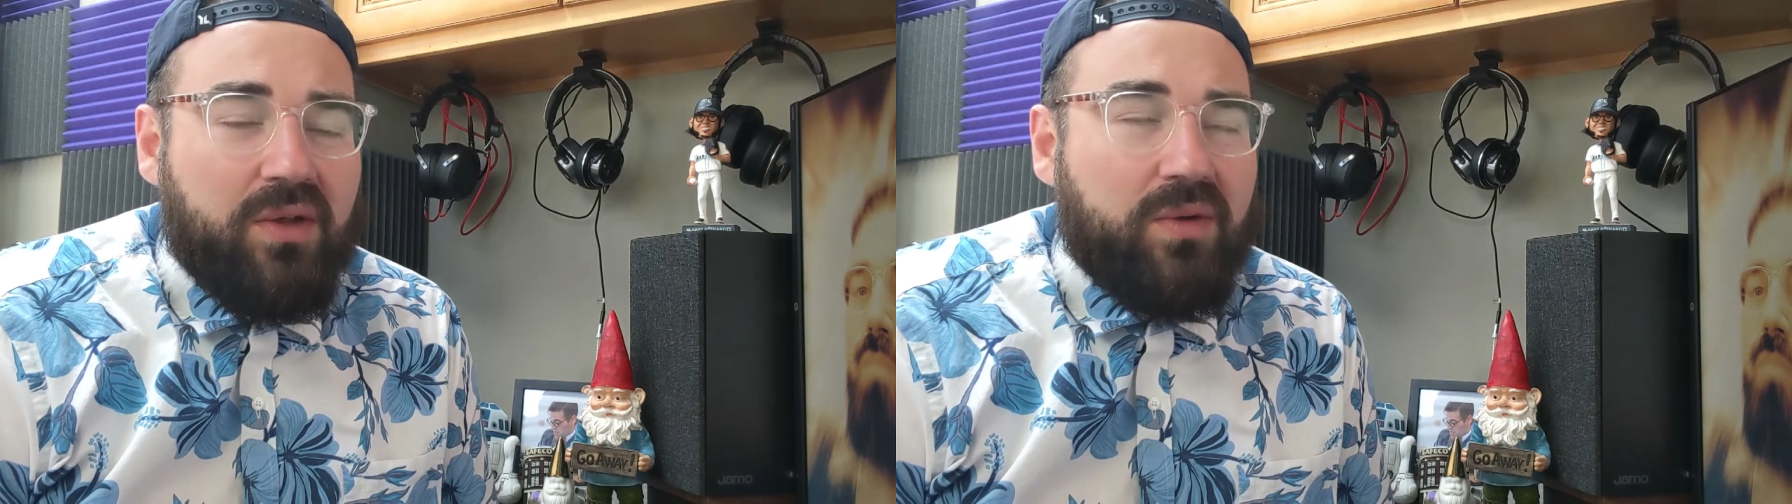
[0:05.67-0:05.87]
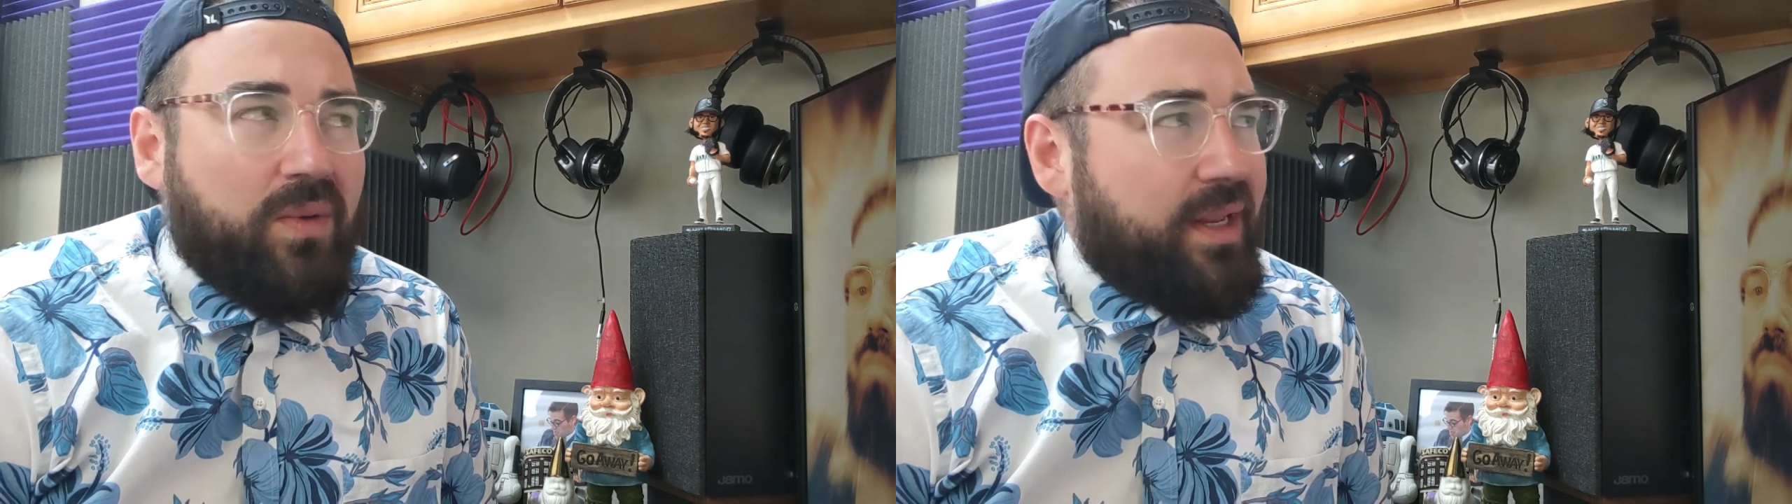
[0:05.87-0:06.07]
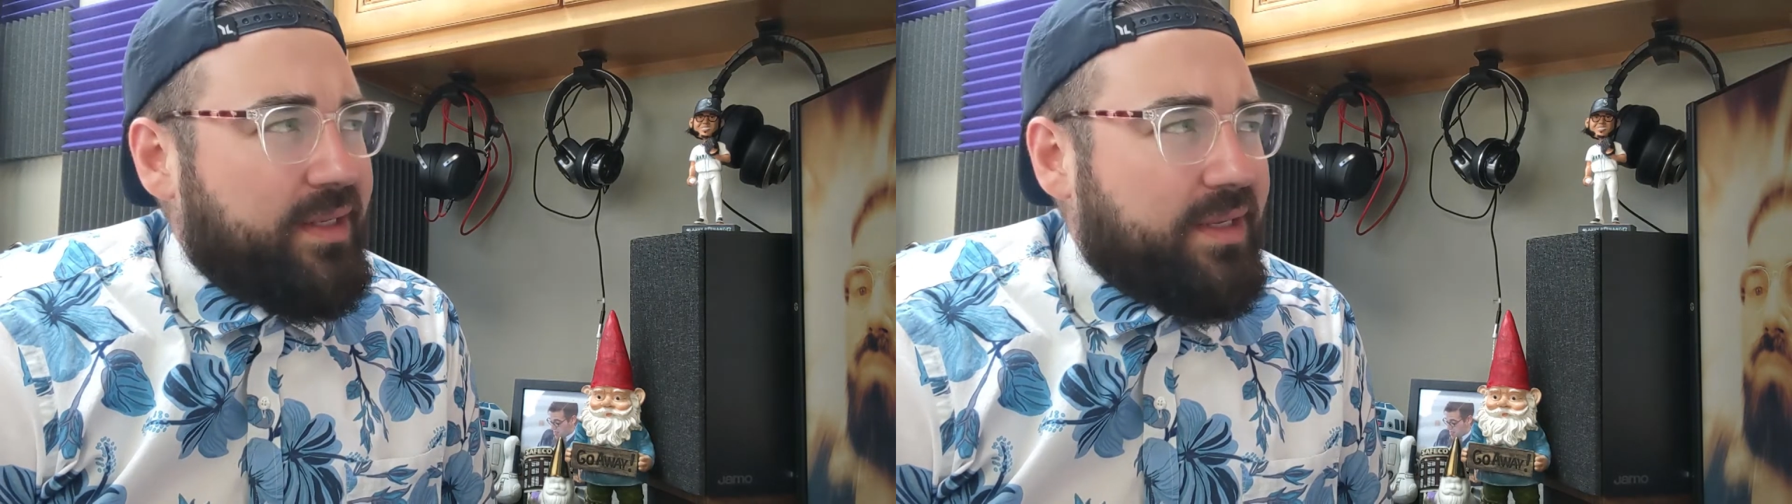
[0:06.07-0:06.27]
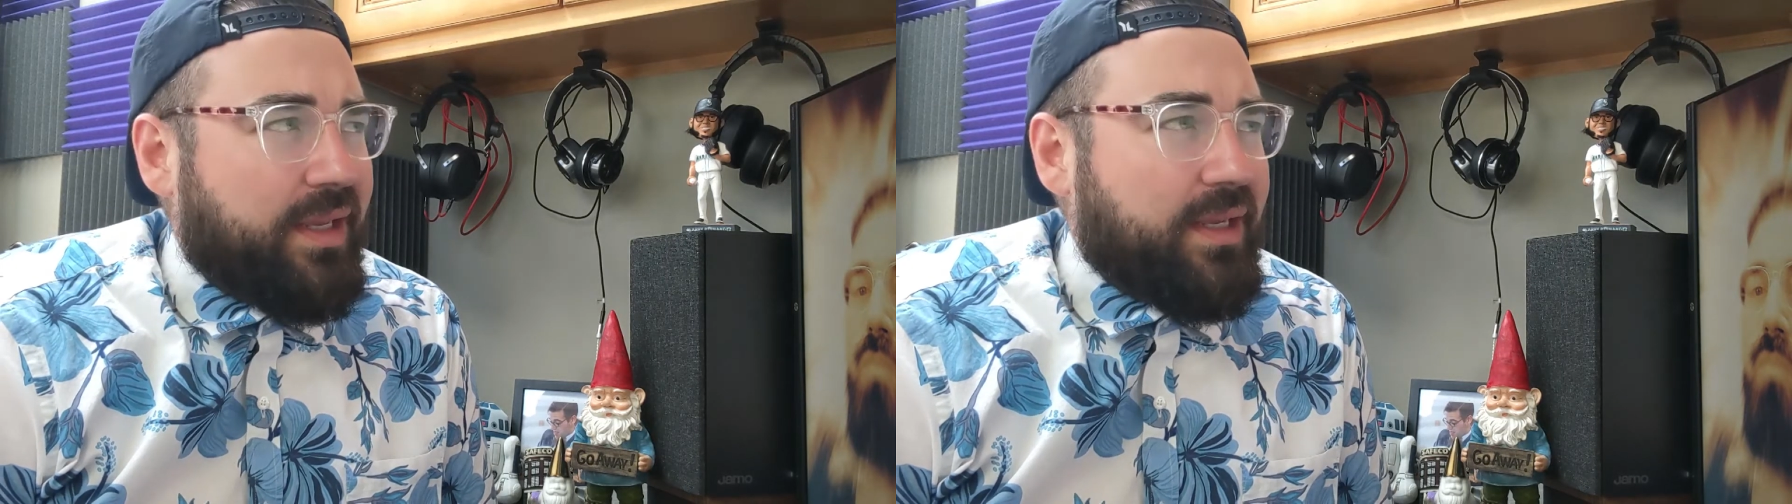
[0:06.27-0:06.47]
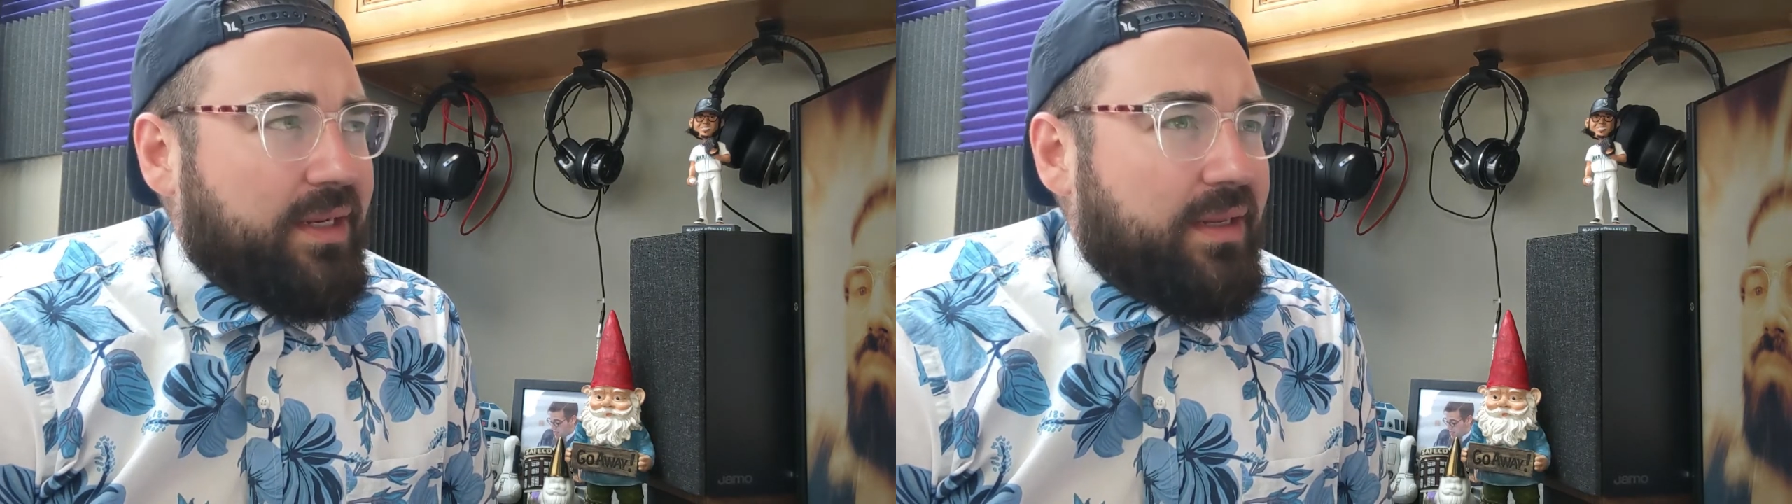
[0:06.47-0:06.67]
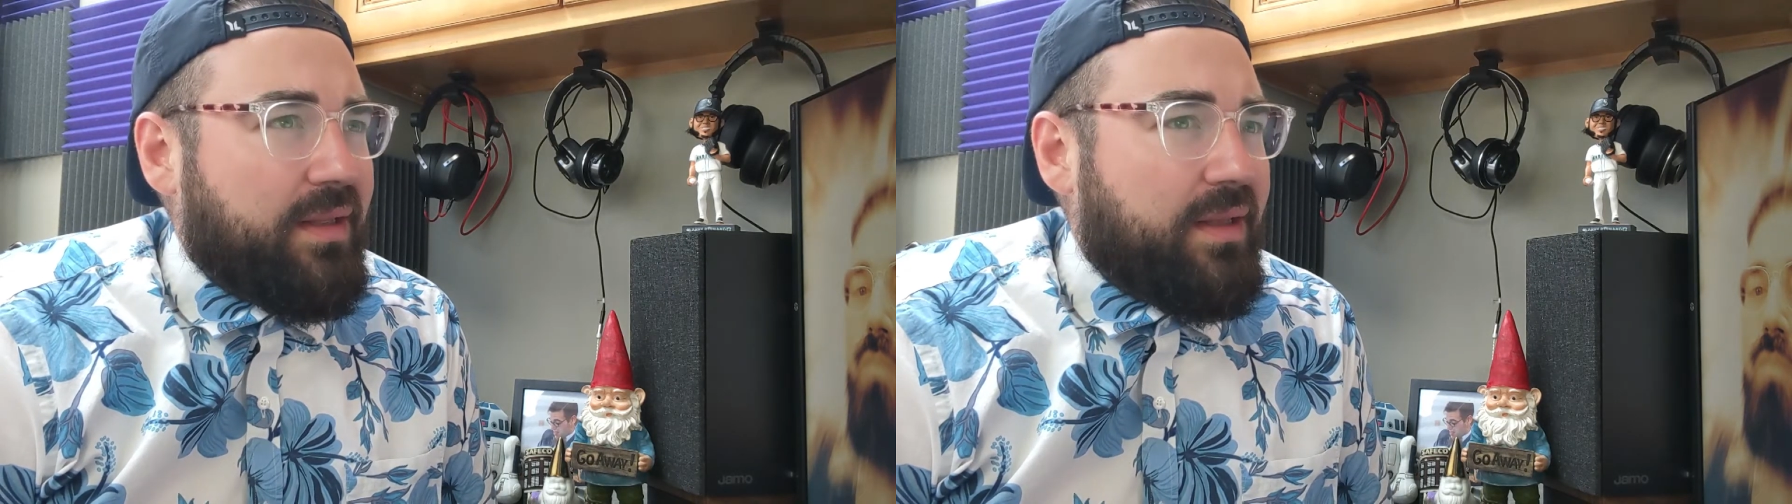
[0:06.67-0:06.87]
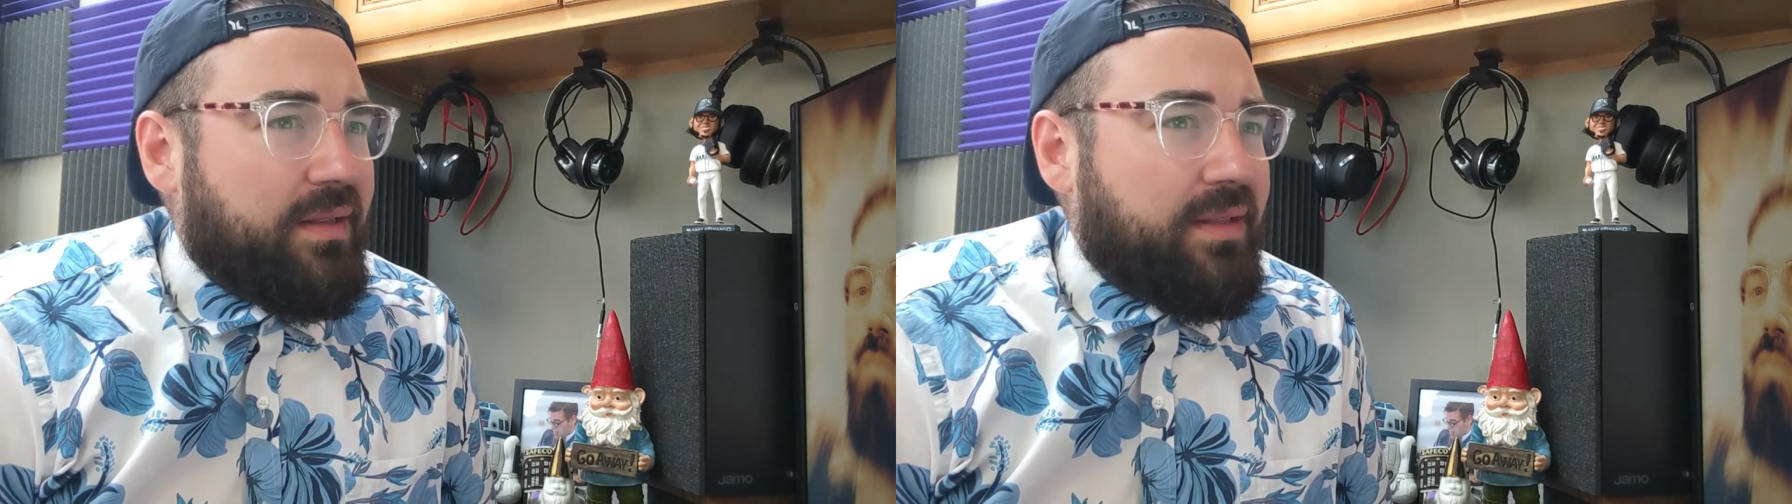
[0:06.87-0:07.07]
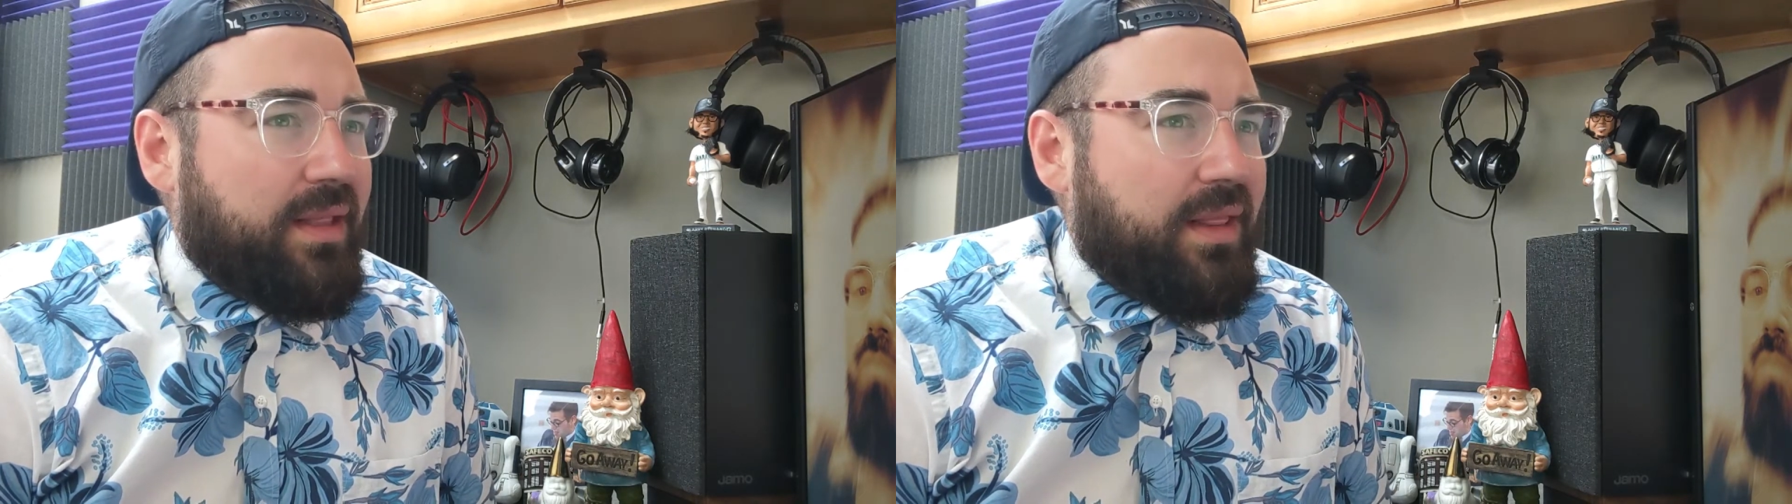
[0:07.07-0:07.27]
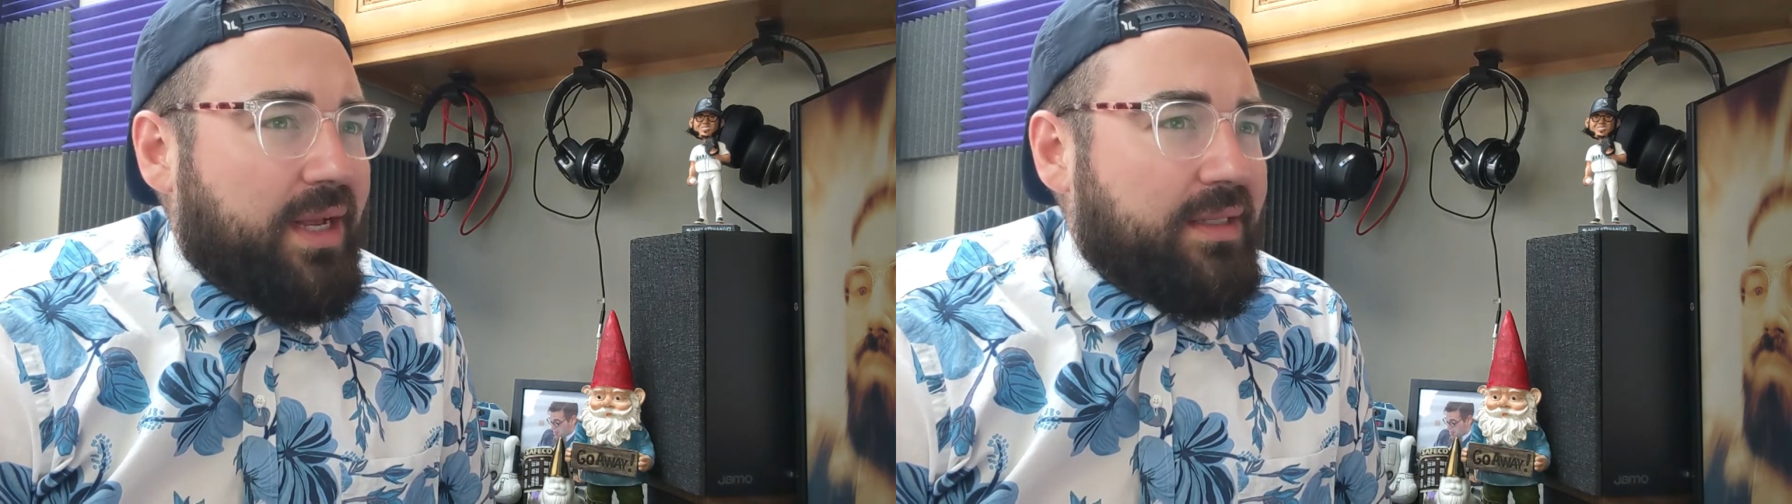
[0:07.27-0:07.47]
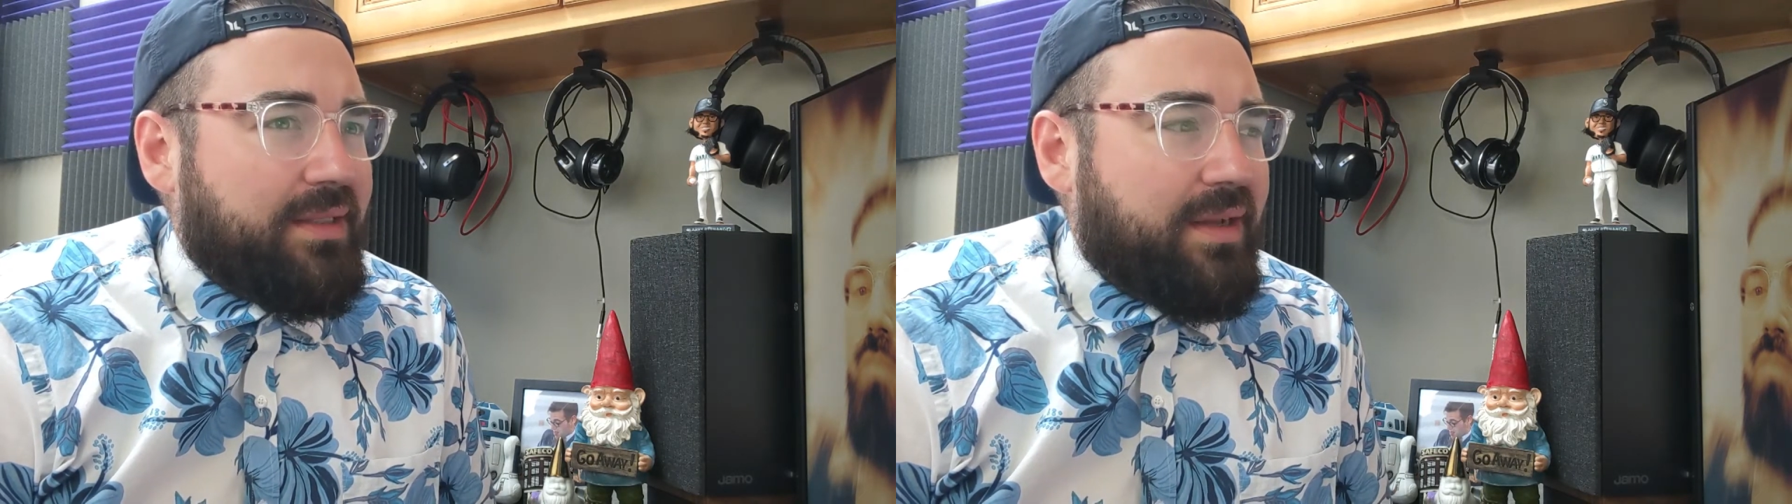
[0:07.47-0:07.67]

wait a second, I thought that last